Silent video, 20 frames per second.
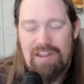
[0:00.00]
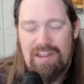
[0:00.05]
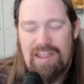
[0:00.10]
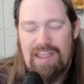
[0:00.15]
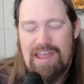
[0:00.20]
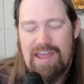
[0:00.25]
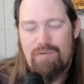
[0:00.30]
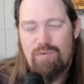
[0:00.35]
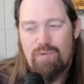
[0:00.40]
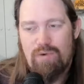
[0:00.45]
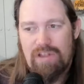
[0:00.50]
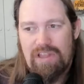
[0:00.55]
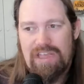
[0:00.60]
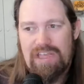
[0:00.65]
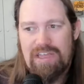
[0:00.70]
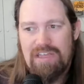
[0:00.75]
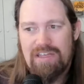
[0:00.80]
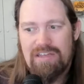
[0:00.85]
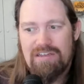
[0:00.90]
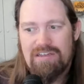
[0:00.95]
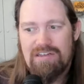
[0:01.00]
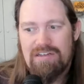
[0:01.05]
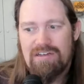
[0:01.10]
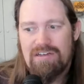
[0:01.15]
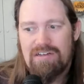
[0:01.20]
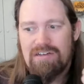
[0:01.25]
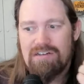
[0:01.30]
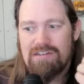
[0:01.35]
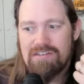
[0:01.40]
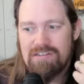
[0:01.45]
And that really
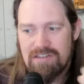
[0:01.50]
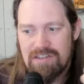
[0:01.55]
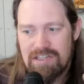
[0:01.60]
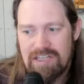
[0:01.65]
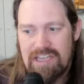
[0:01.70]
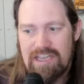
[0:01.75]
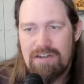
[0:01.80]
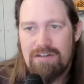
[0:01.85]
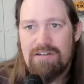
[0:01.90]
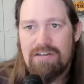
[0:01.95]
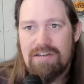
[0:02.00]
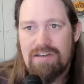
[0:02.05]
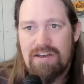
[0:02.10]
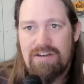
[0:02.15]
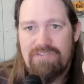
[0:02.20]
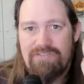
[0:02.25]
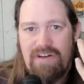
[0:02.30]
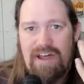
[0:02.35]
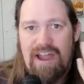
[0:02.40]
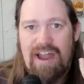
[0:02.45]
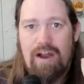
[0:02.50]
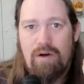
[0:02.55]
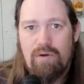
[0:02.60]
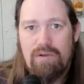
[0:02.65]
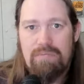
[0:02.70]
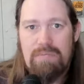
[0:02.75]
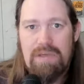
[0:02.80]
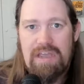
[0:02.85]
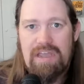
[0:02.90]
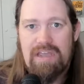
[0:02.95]
lit a fire
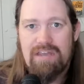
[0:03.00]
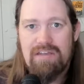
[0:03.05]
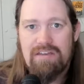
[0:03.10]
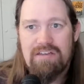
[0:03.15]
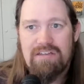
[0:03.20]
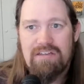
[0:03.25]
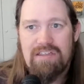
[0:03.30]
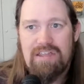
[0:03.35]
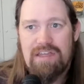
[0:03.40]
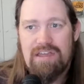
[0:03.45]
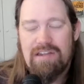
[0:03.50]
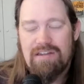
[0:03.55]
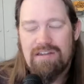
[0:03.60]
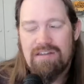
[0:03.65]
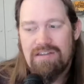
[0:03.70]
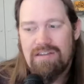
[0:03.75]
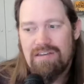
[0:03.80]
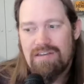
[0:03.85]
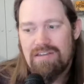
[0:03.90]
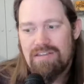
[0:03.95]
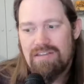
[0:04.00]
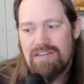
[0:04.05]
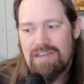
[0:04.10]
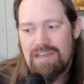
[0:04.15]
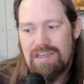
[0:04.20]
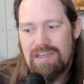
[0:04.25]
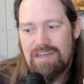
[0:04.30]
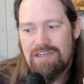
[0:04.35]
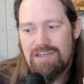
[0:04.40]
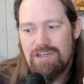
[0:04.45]
with me that
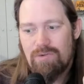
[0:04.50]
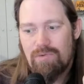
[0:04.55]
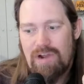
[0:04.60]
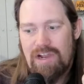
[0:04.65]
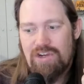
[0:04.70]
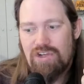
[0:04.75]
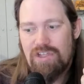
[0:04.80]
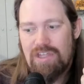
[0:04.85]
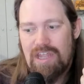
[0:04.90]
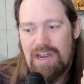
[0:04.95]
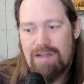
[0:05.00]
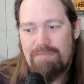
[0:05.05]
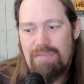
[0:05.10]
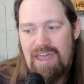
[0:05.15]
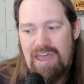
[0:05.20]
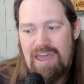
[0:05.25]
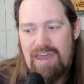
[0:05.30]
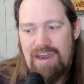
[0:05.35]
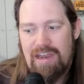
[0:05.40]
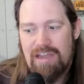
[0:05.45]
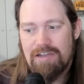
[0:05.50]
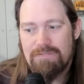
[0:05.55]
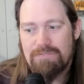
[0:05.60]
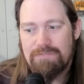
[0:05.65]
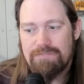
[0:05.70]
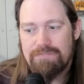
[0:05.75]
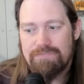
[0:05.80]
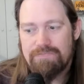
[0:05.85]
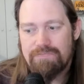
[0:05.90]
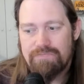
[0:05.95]
the direction that I'm heading